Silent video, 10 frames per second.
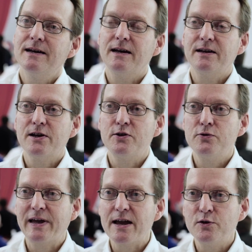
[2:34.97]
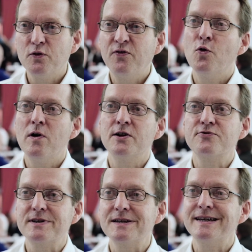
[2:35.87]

Uh, you know, you get your 400 to